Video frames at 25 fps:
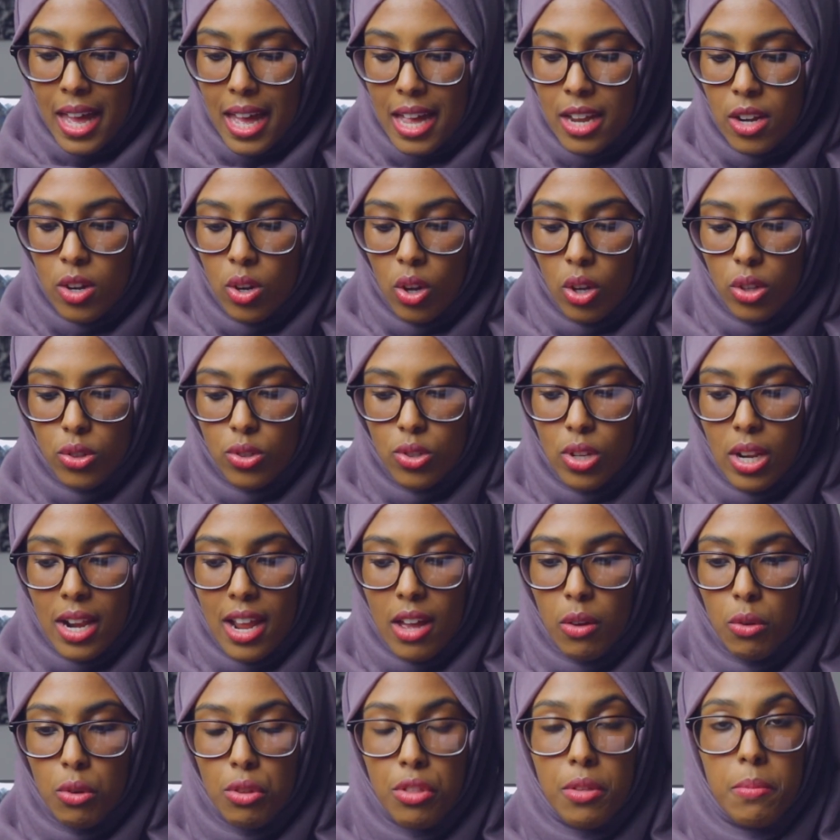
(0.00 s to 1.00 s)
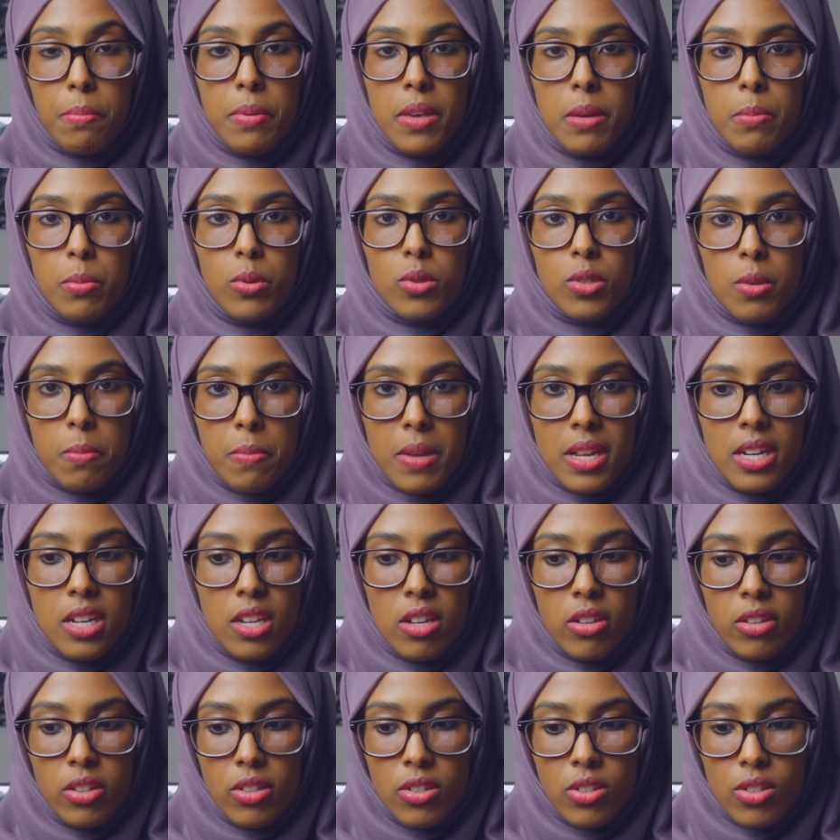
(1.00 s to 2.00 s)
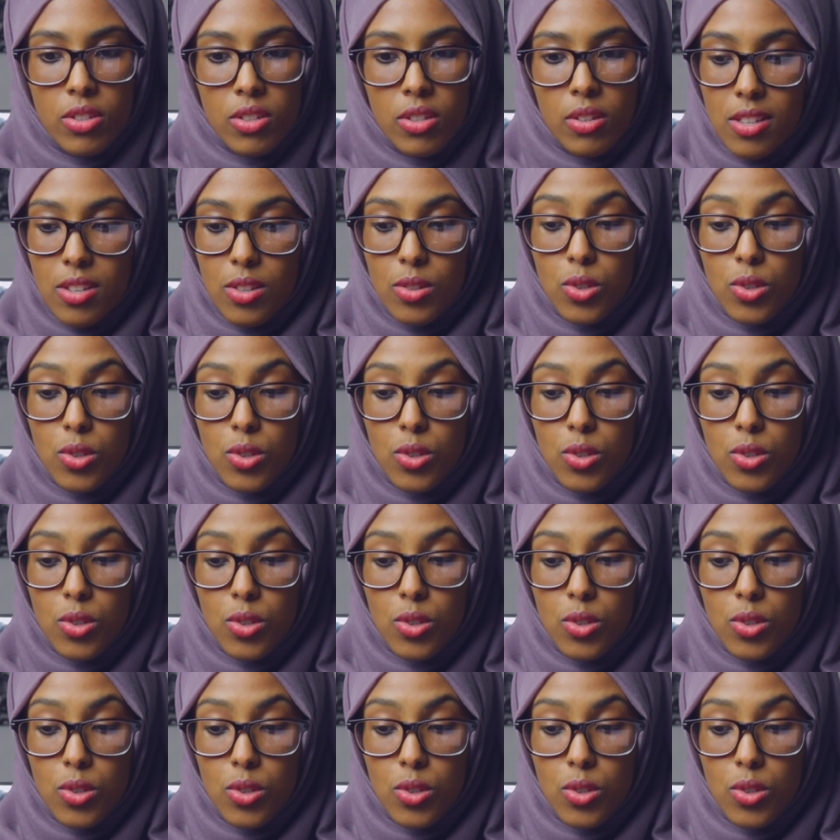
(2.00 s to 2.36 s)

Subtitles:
and not to let other people's opinions